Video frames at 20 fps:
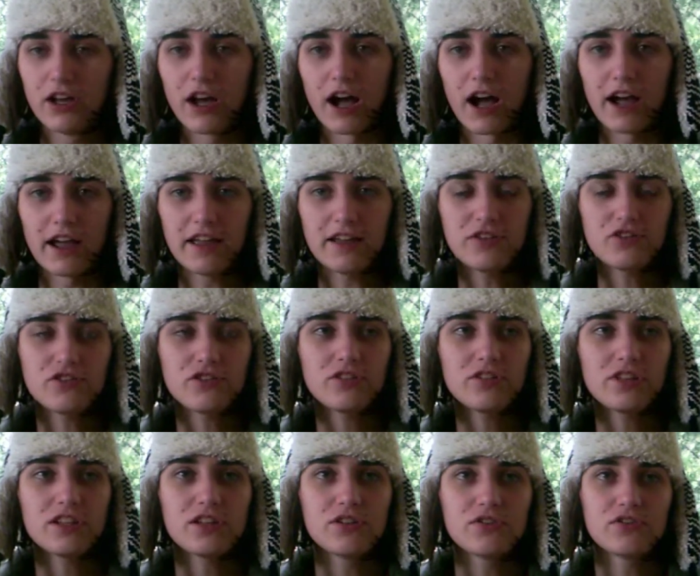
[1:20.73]
I
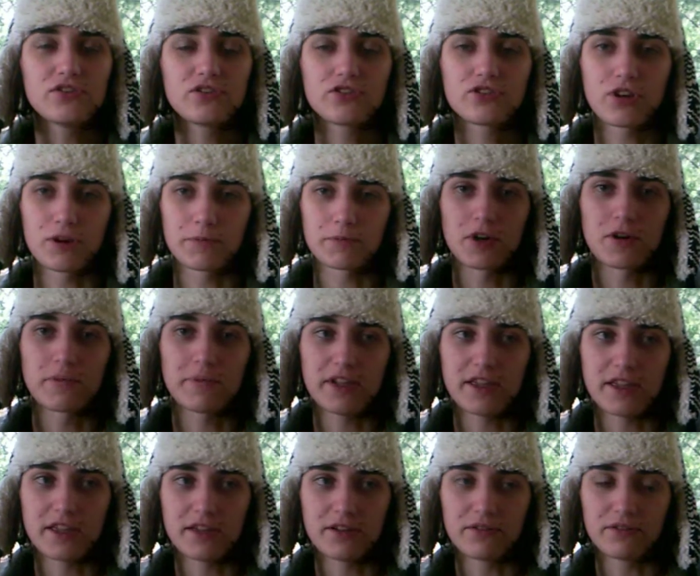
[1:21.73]
usually use Script
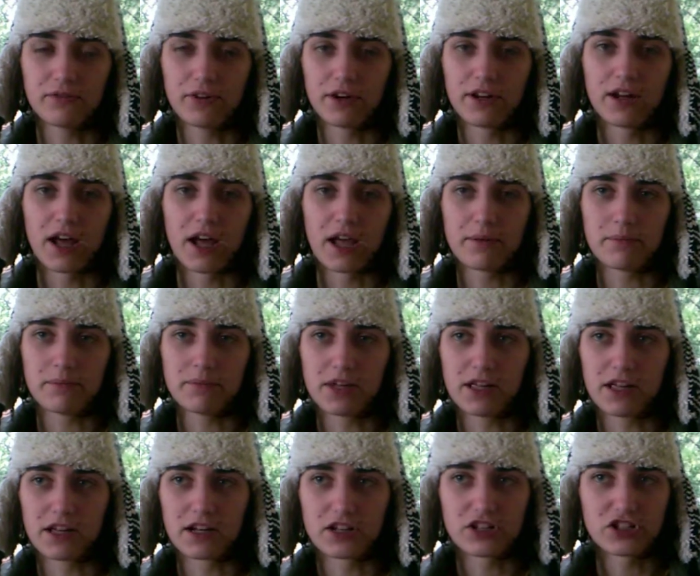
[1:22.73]
RP when I'm
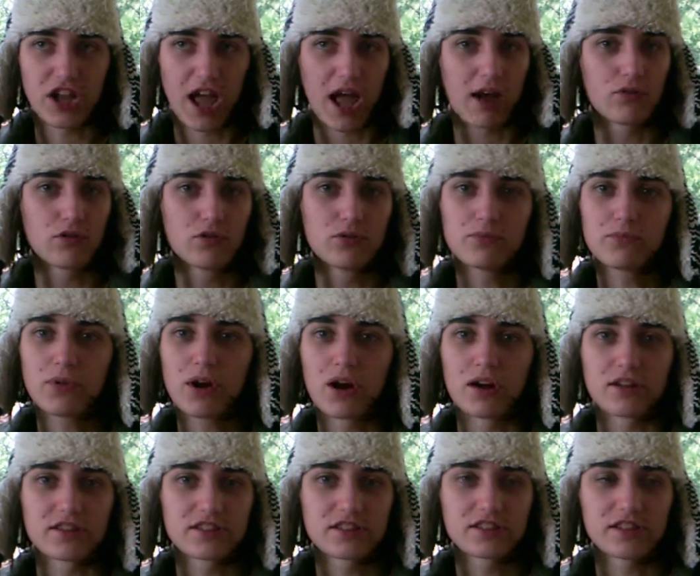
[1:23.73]
in a chat room
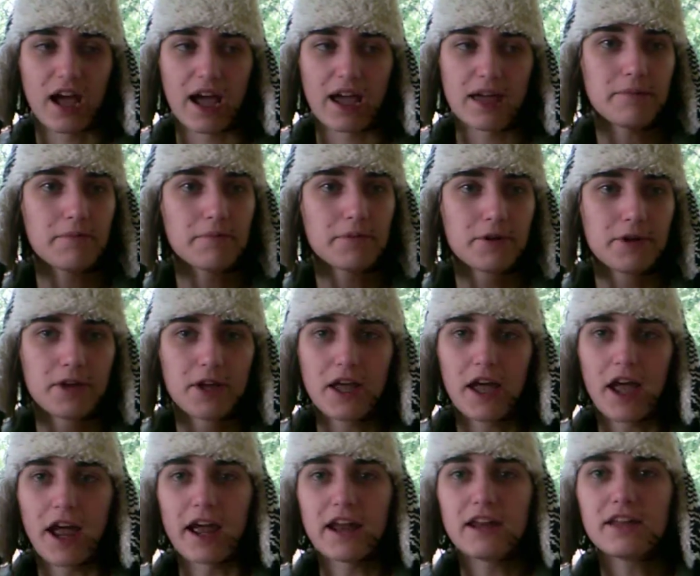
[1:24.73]
on Skype,
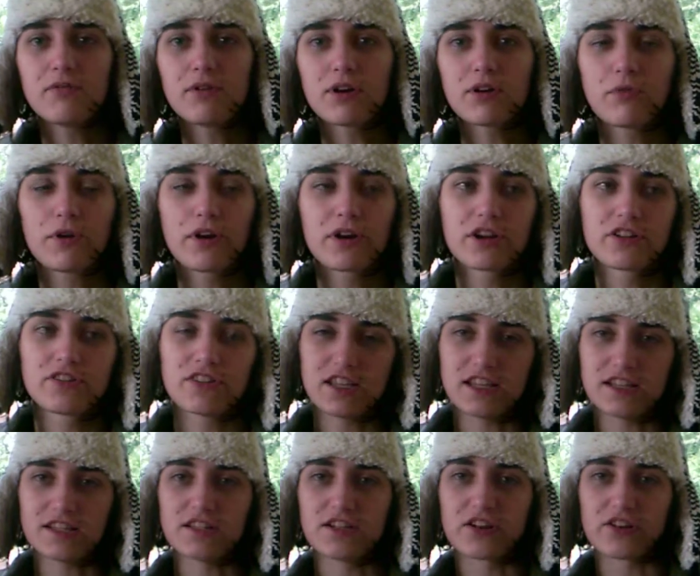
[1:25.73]
anywhere where it's
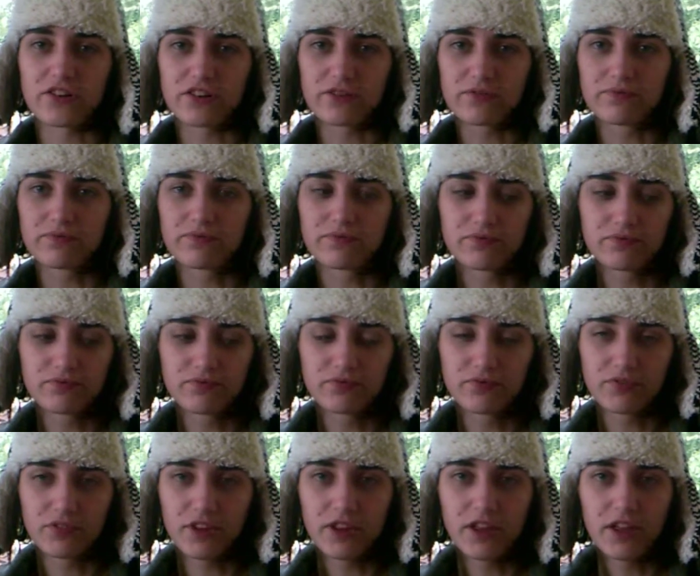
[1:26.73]
easier.
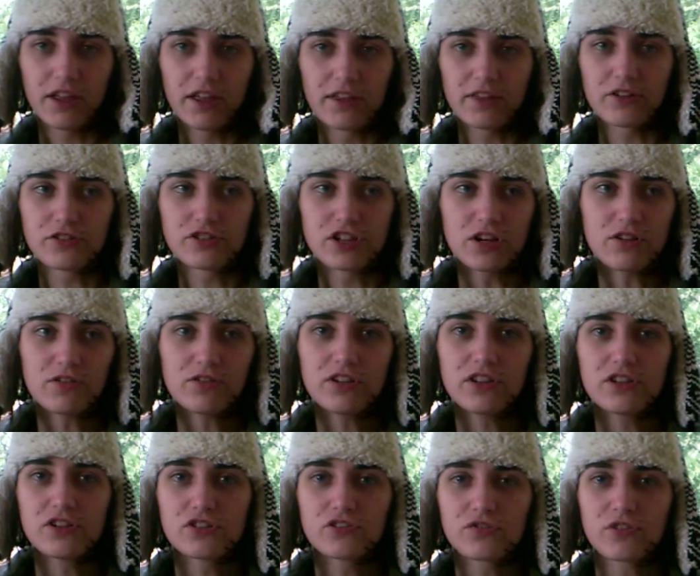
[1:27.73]
They're
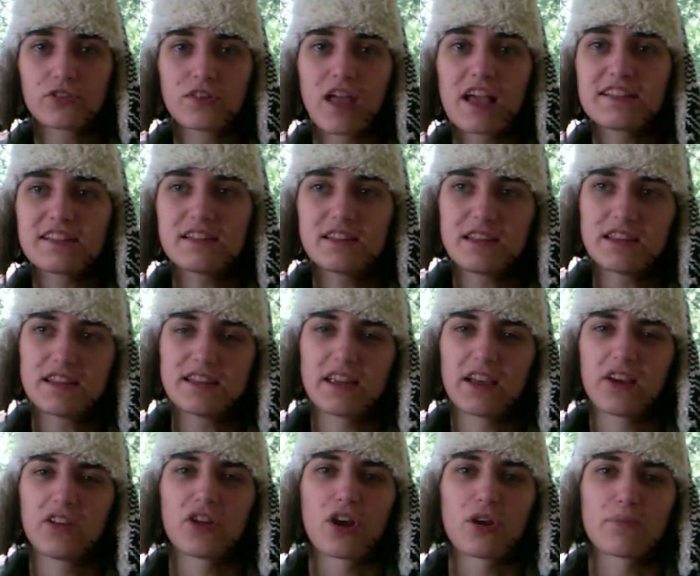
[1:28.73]
generally used for less
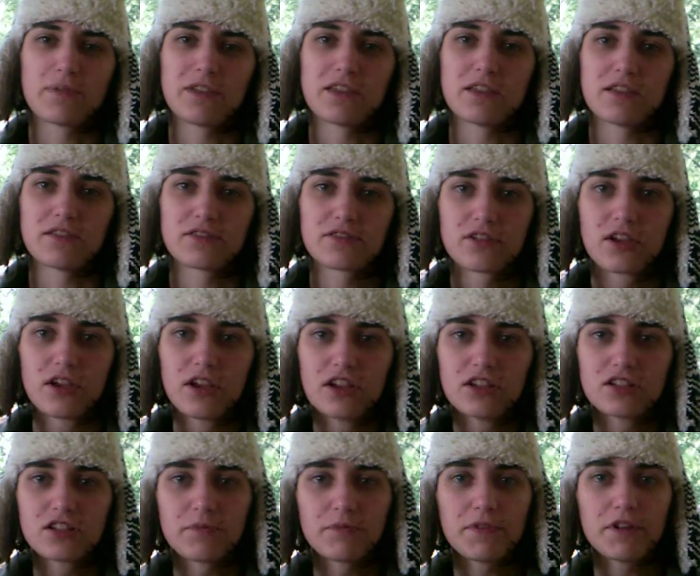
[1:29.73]
detailed RPs,
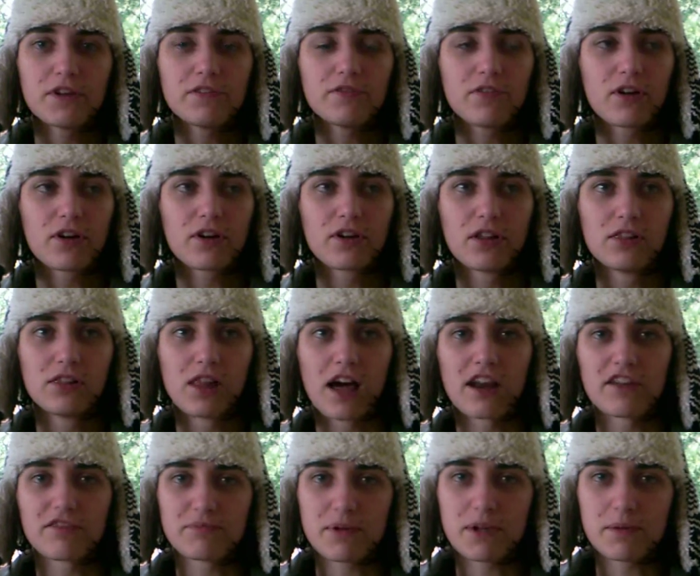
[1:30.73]
something where a lot
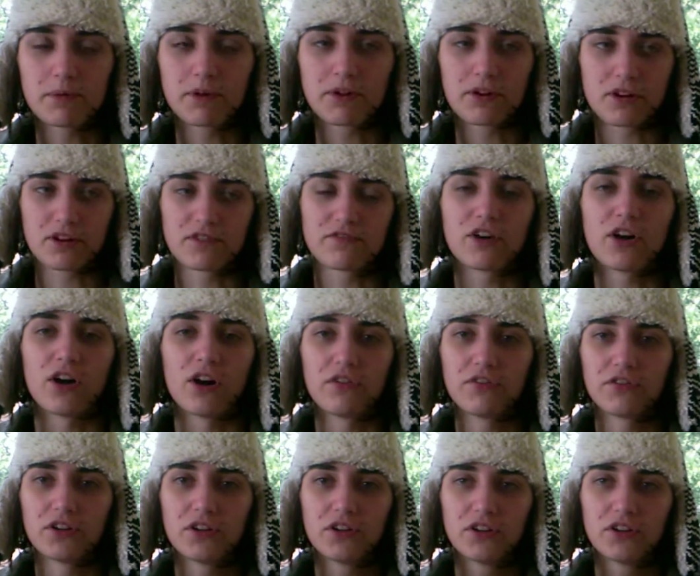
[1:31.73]
of people are involved,